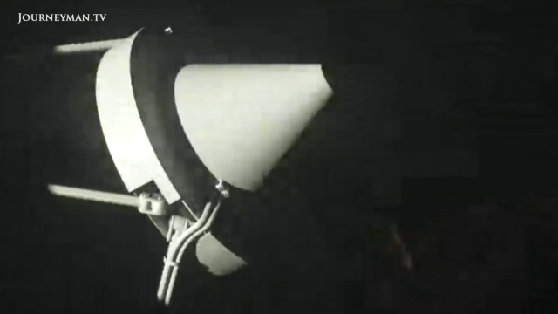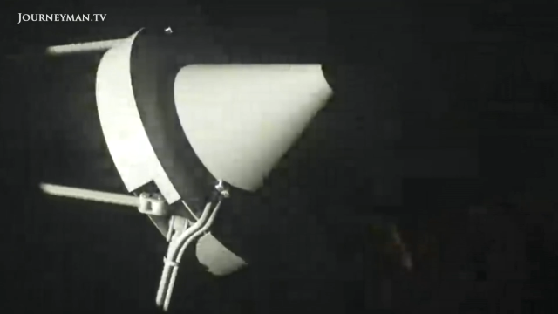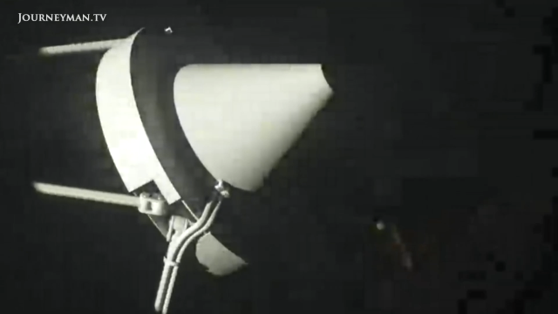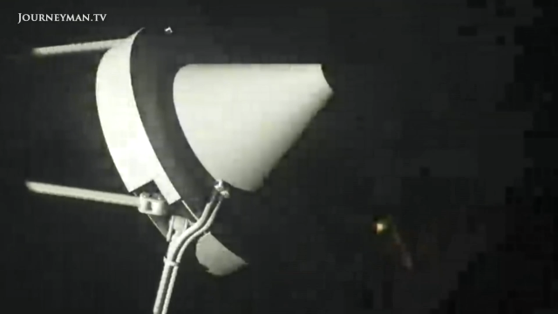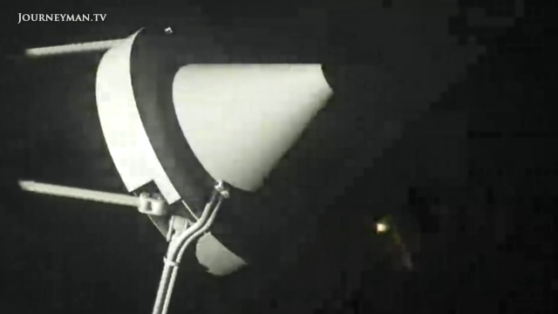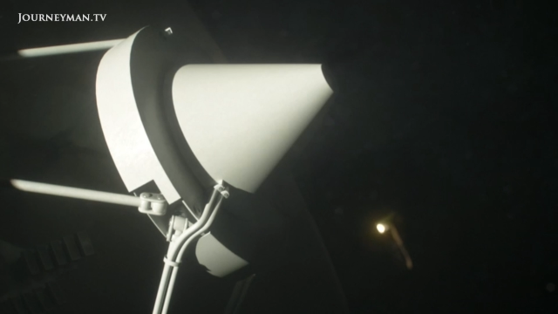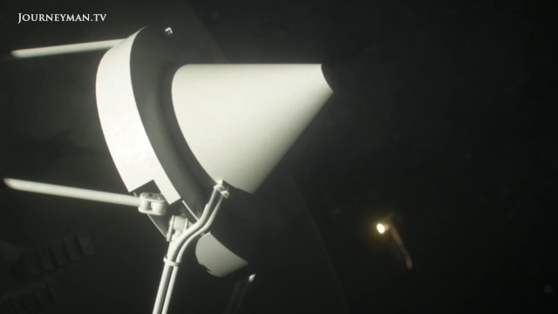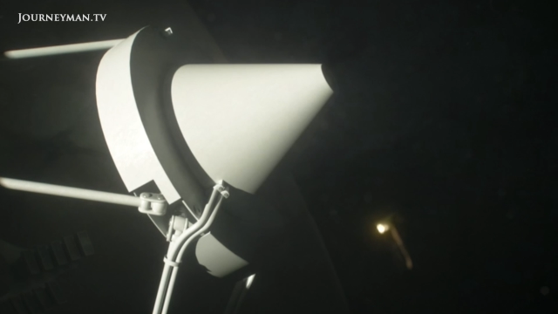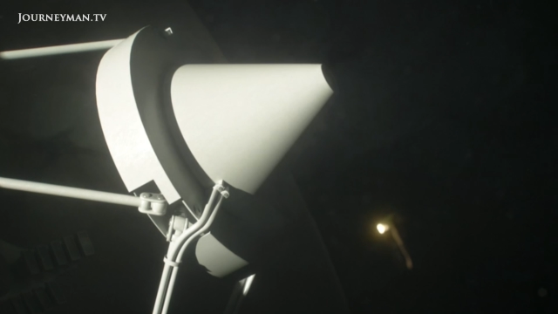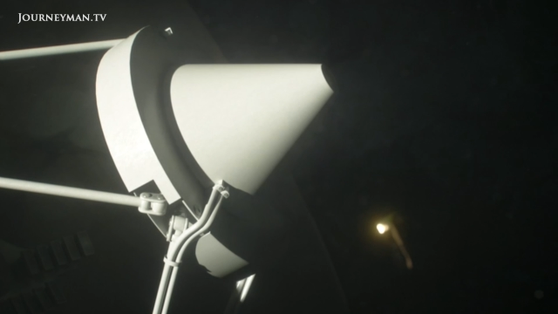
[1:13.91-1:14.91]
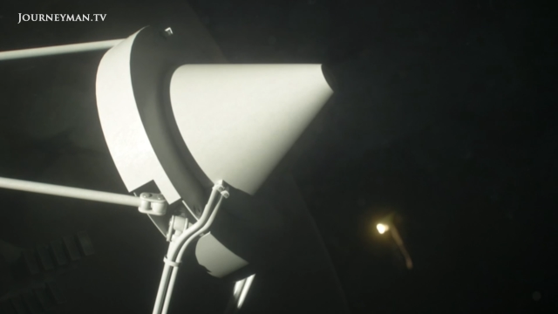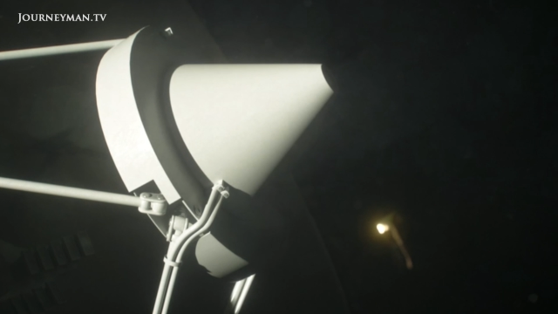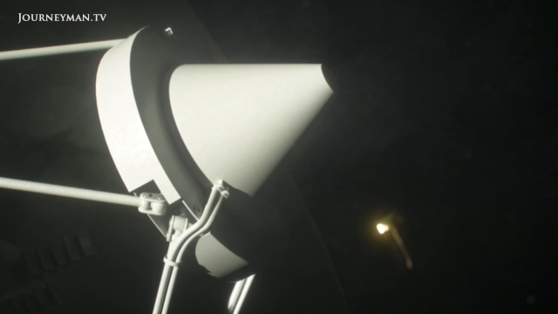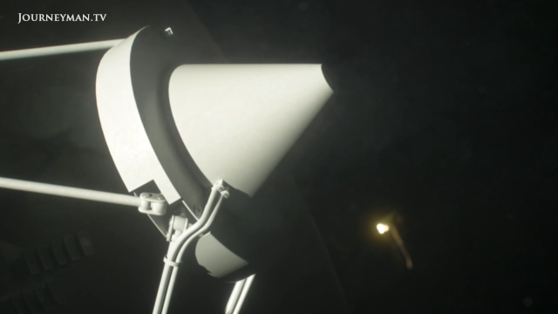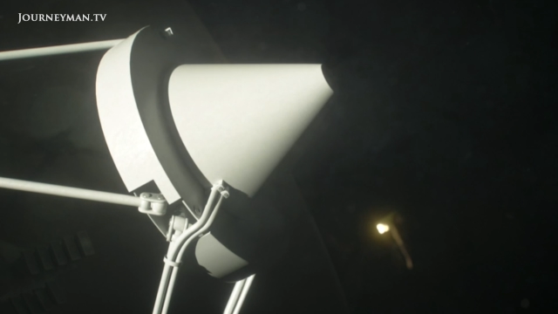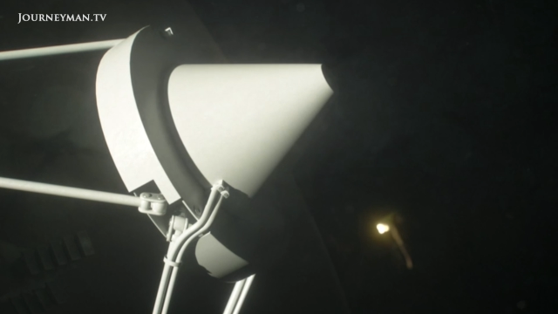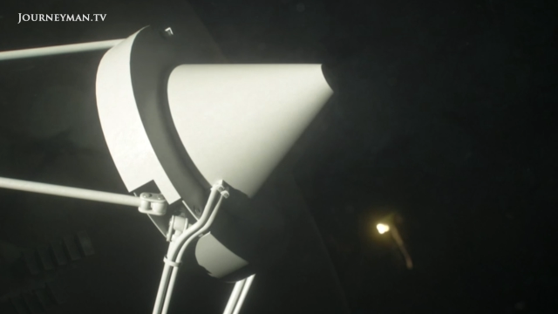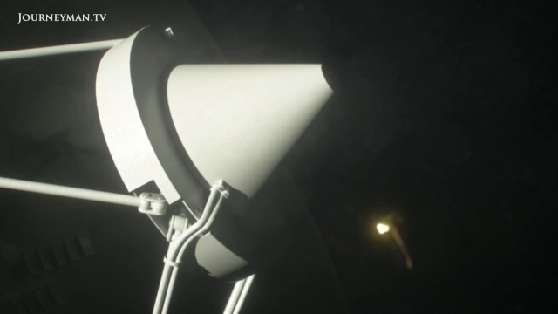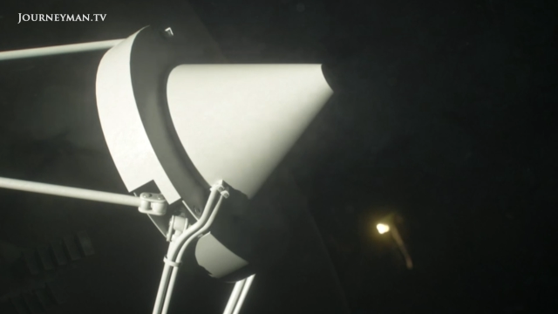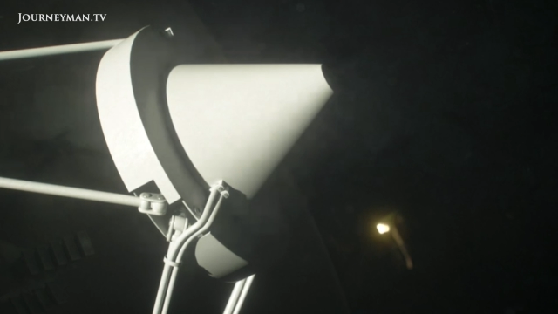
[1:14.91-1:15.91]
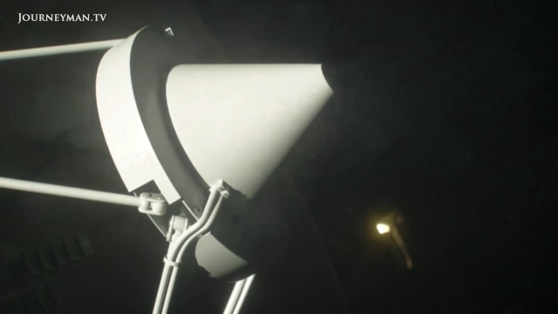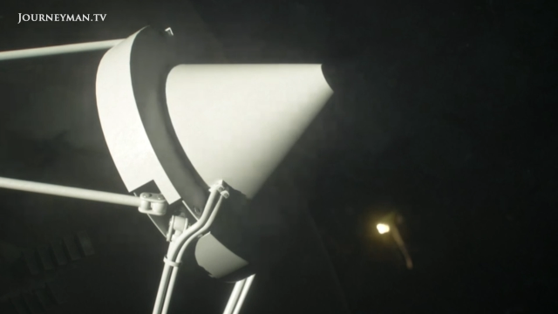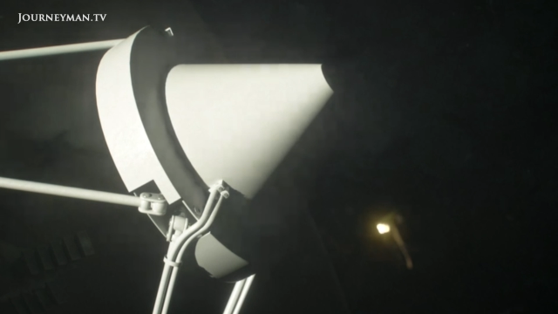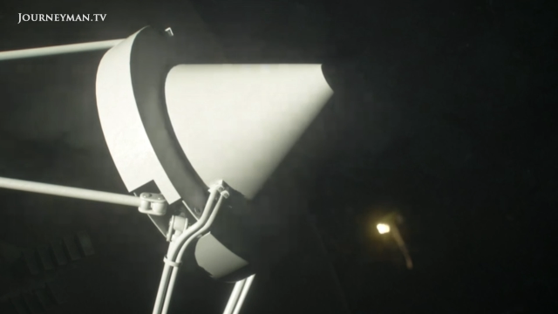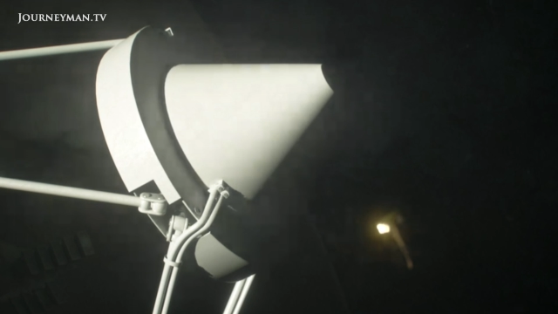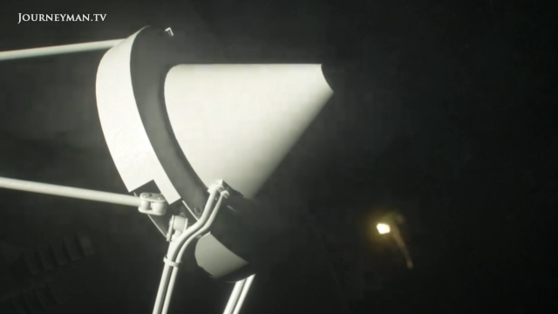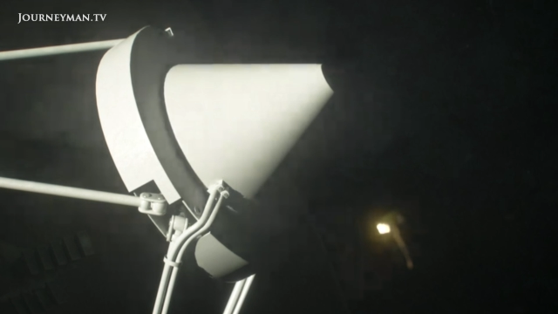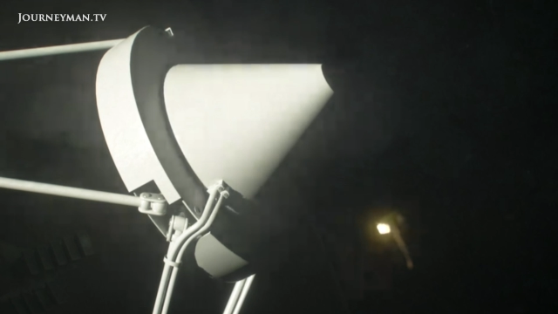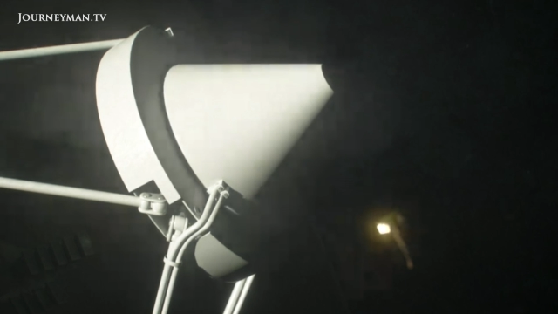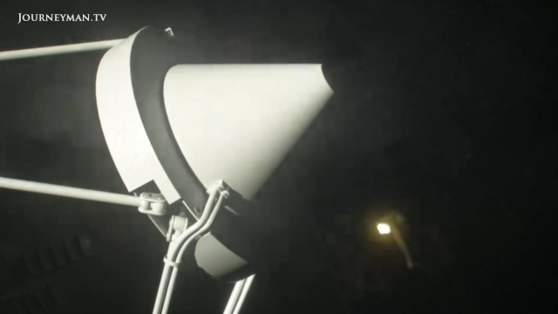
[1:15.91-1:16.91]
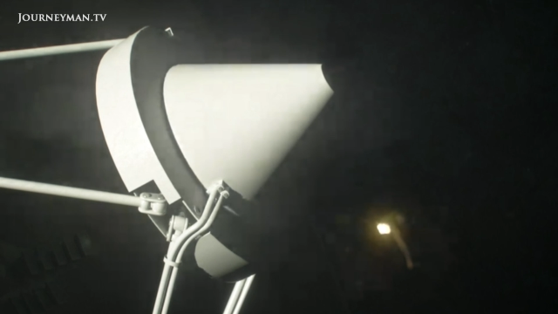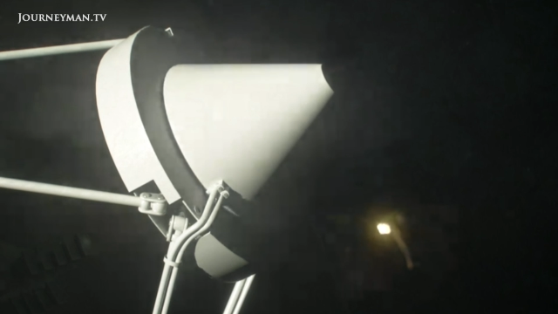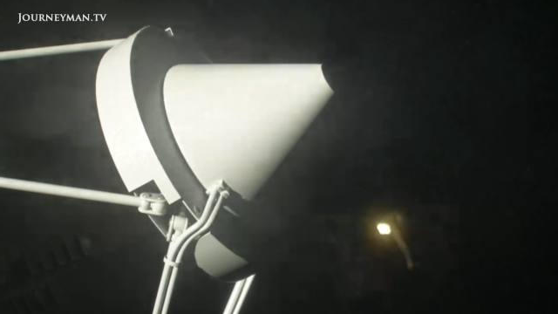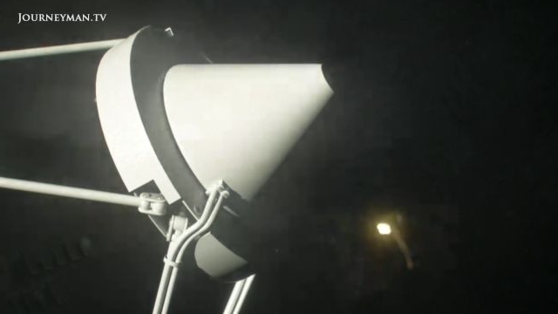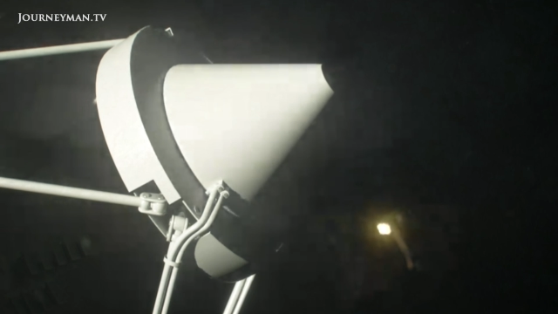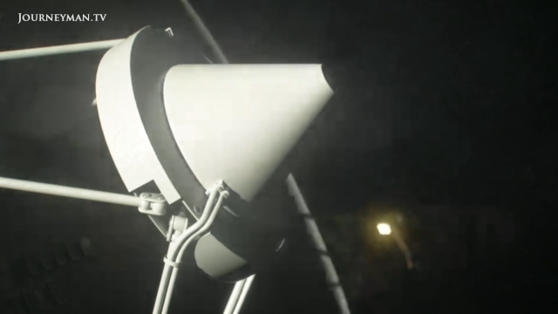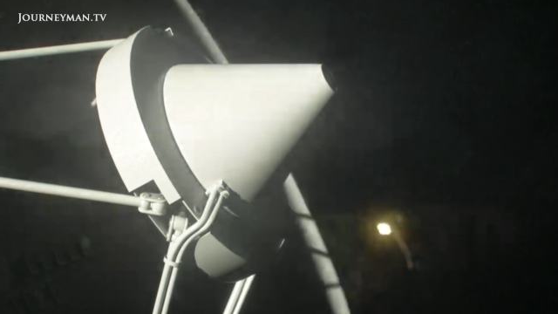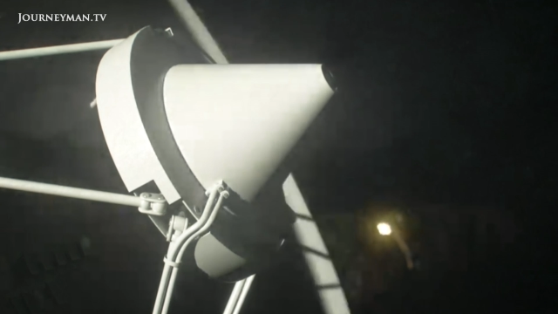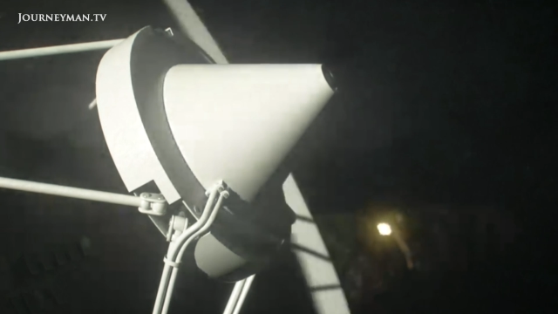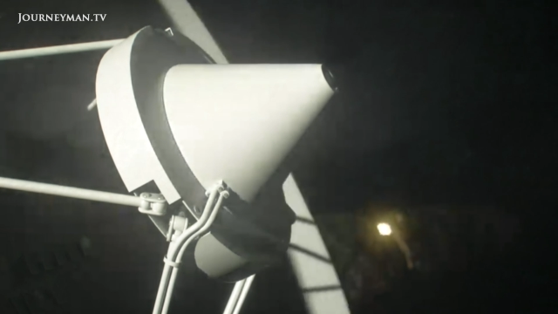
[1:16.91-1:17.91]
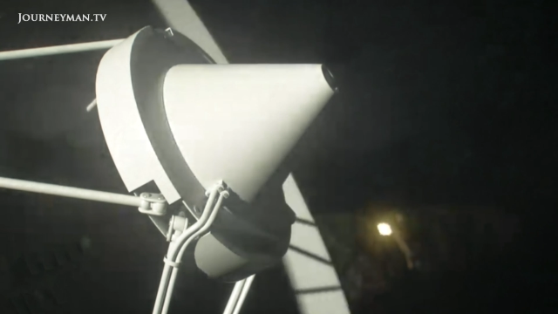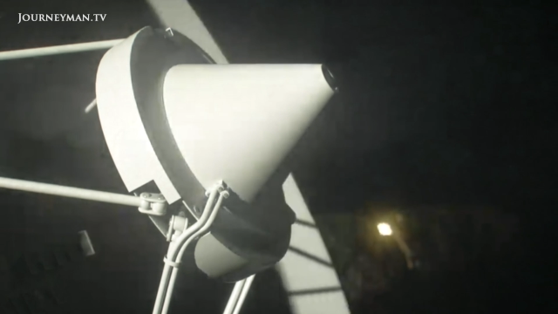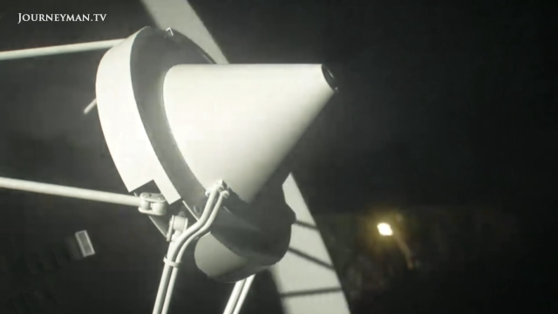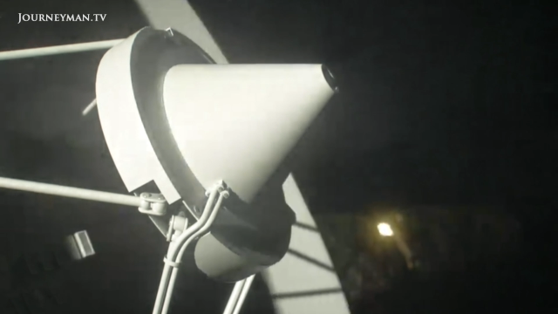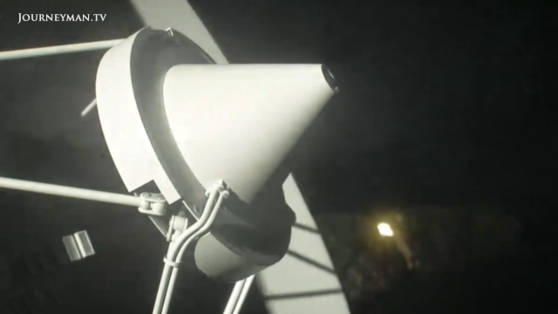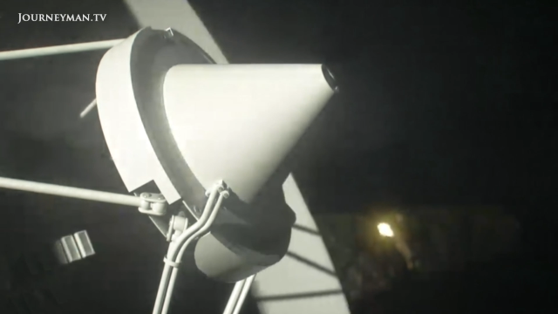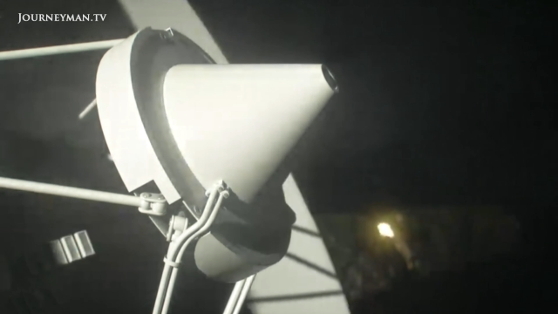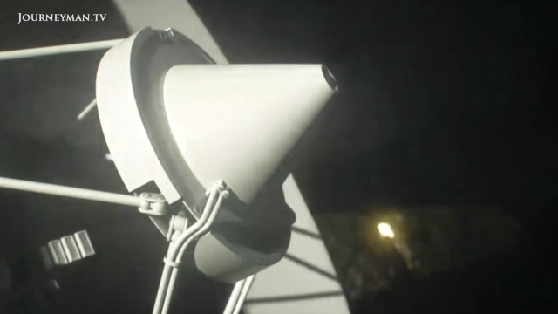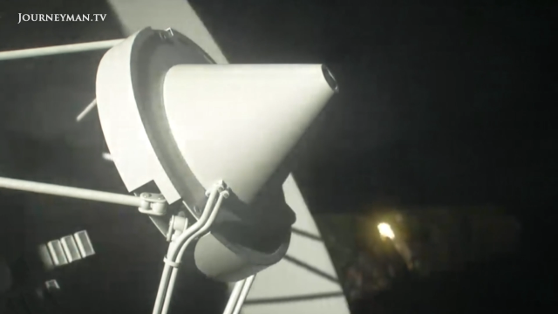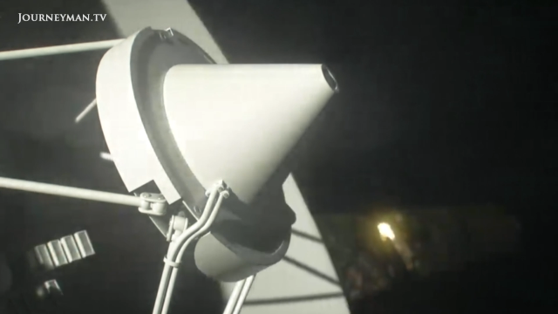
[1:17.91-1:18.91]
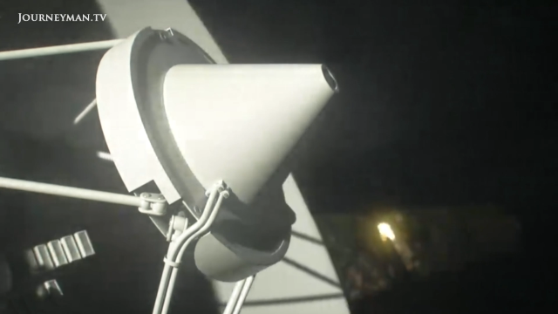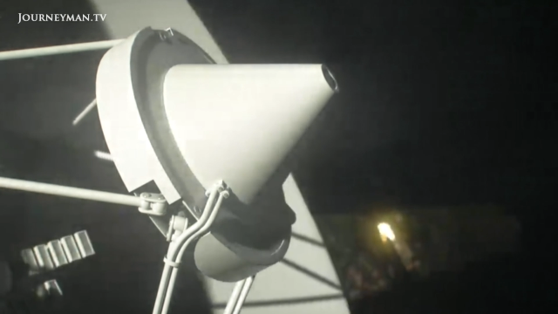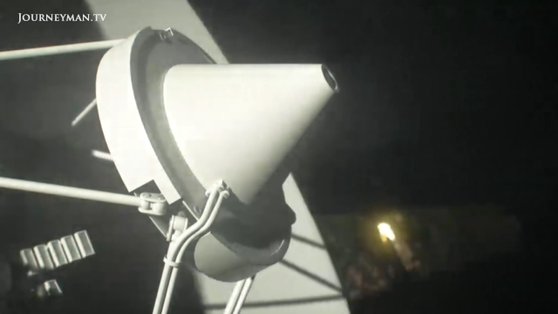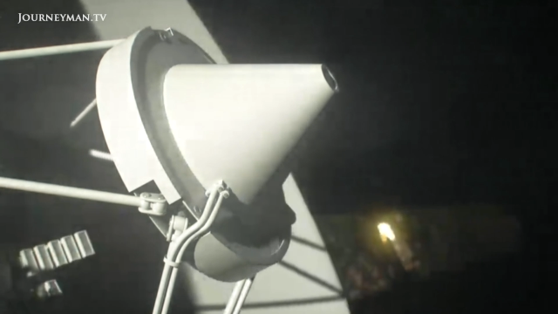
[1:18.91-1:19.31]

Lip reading: [unreadable: no face in view]